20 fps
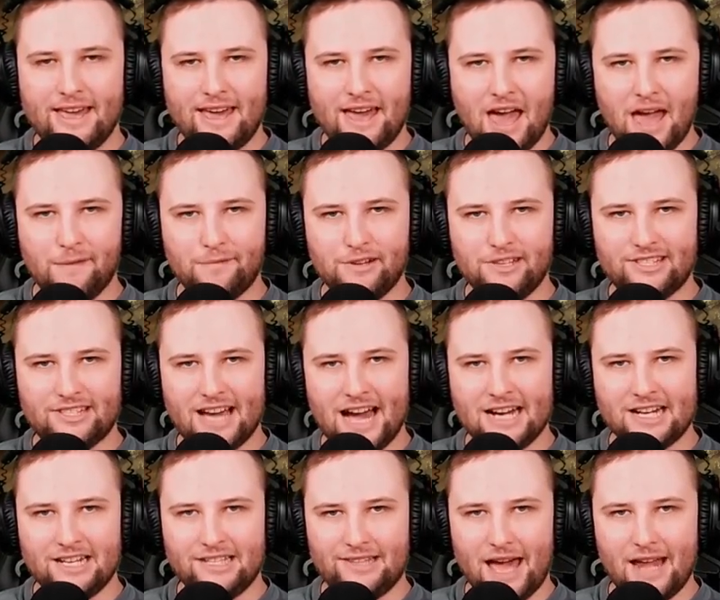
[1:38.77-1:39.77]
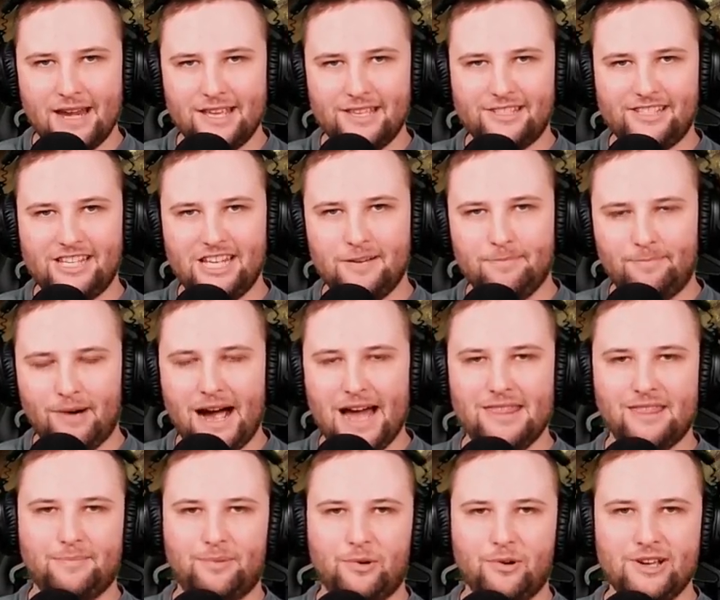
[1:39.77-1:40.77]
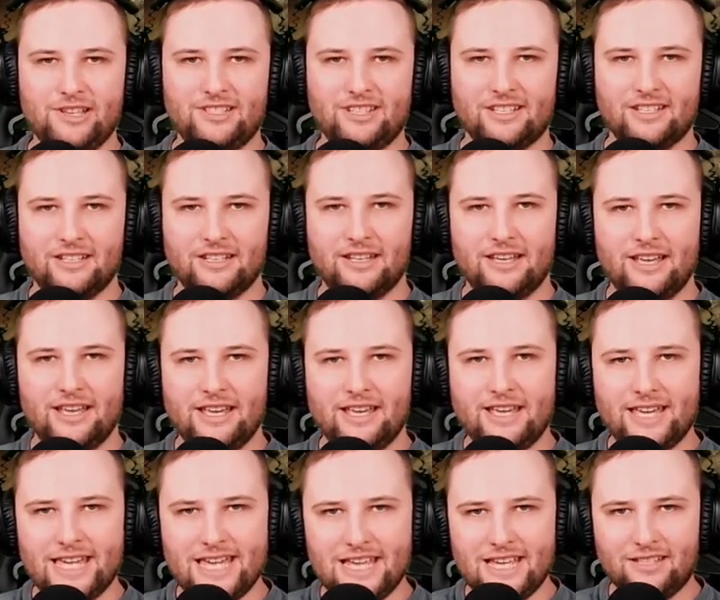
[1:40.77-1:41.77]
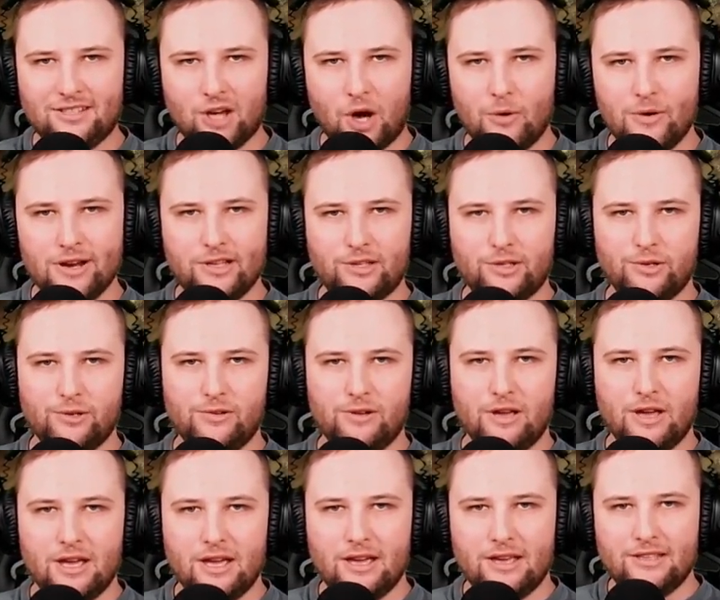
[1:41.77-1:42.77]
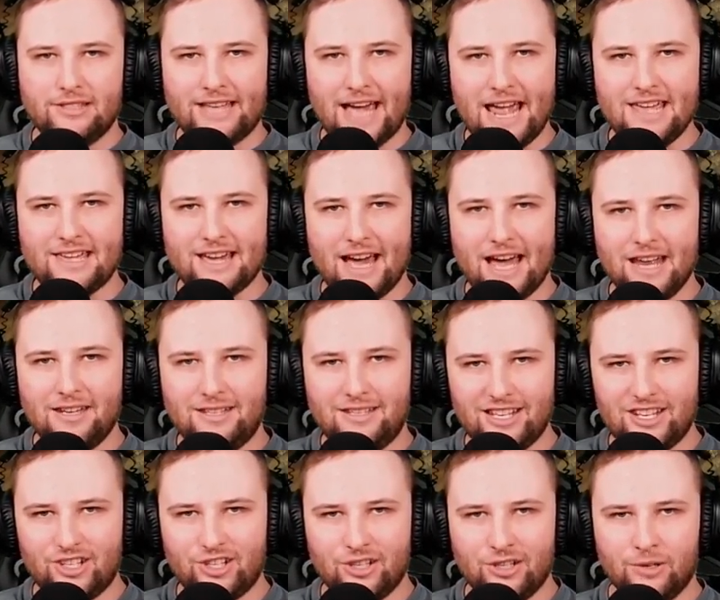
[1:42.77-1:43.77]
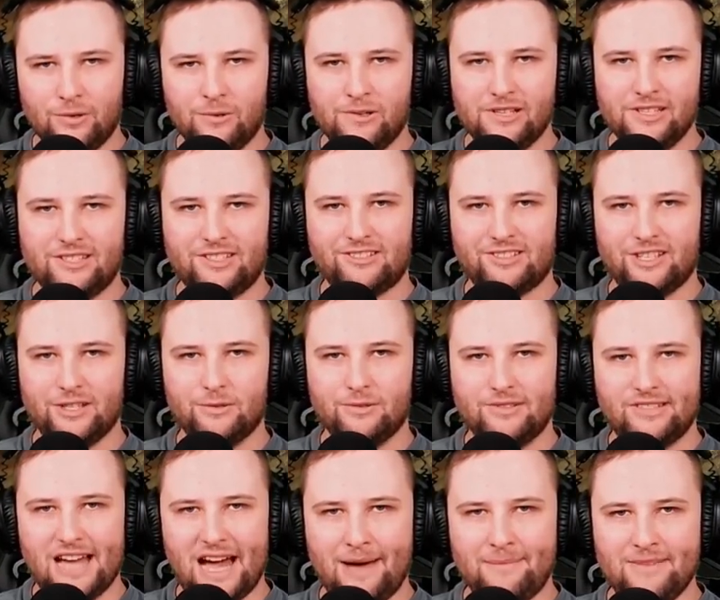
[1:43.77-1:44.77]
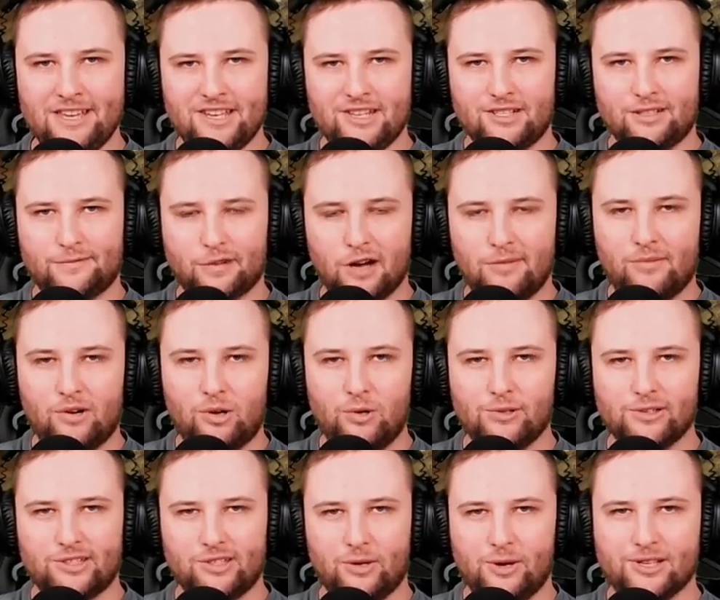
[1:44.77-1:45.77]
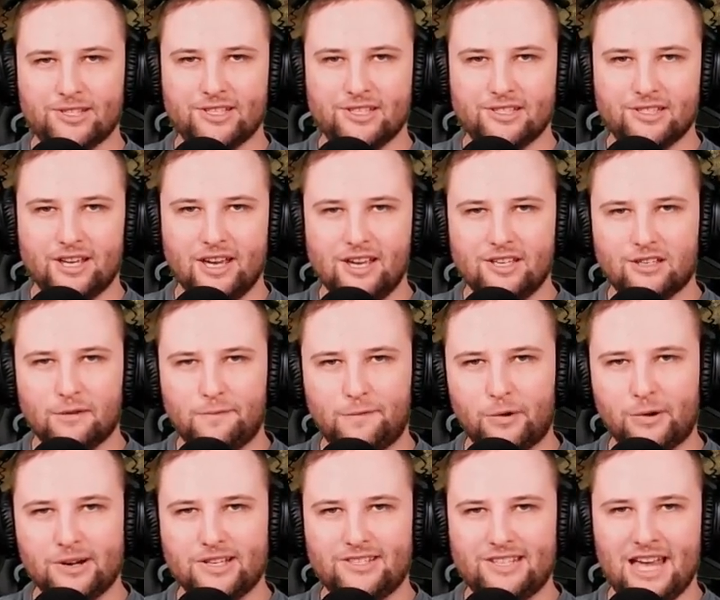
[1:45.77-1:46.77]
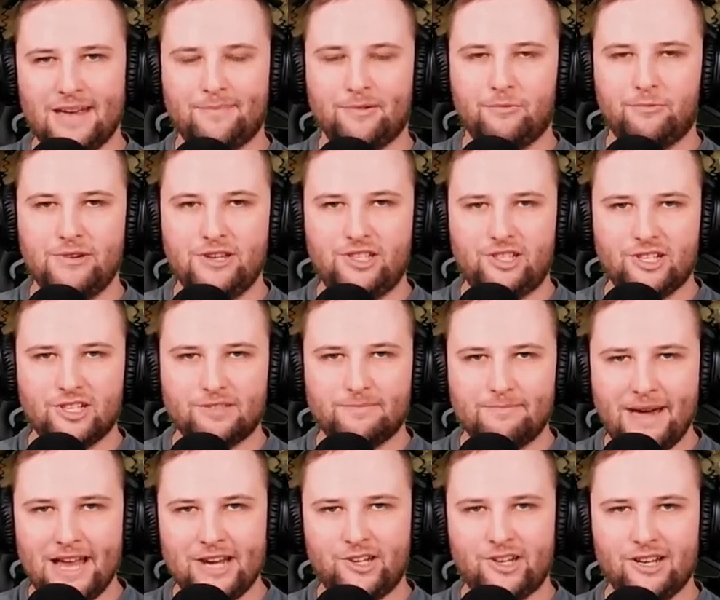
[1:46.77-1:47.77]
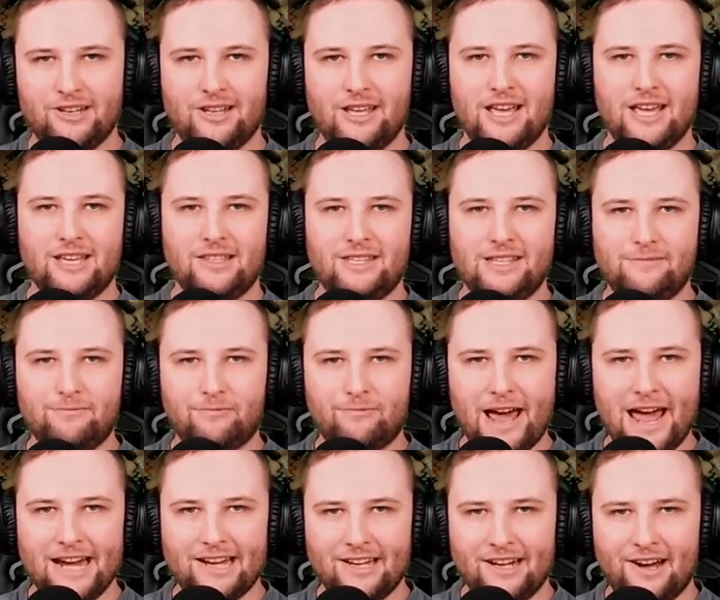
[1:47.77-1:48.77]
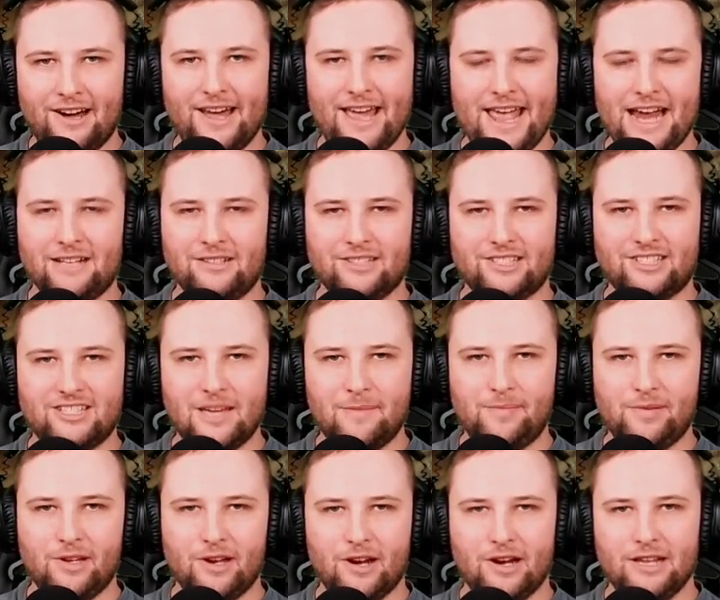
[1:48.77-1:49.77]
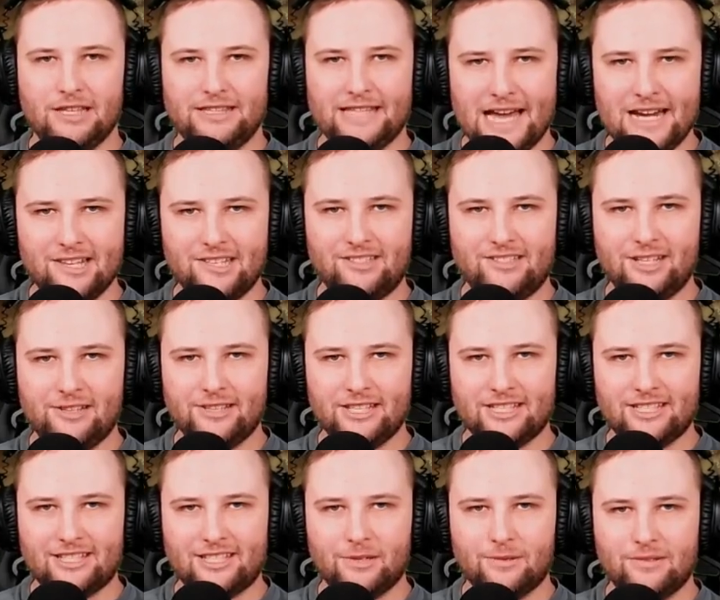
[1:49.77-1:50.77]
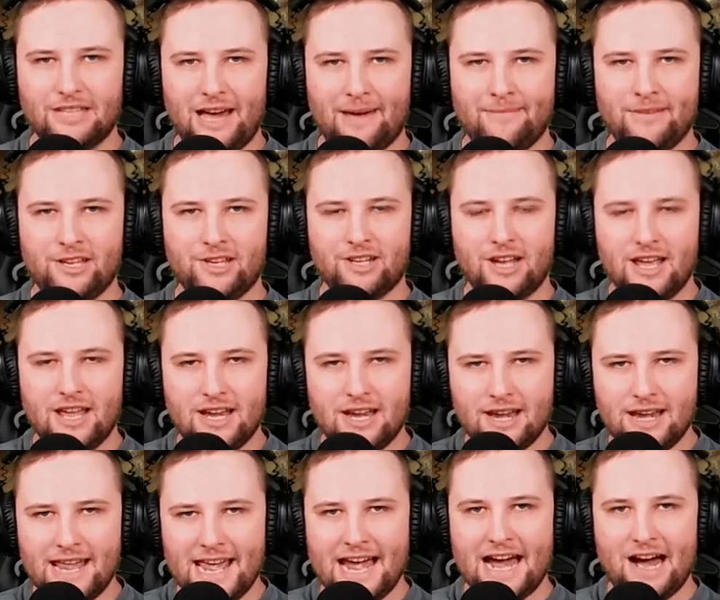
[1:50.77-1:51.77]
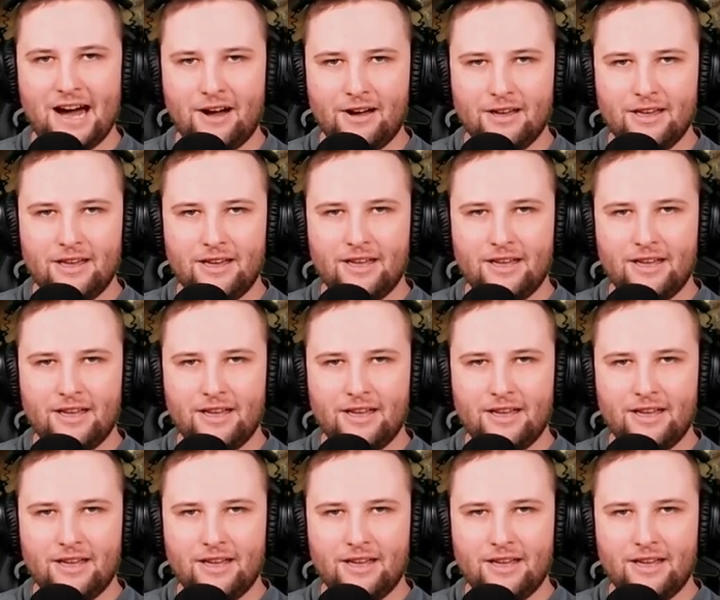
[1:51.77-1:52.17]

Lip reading: every target that is hit by the poison is going to take additional skill damage from all sources. So, for example, we just mentioned the Ragnar and the Scipio. That is dealing skill damage. Now,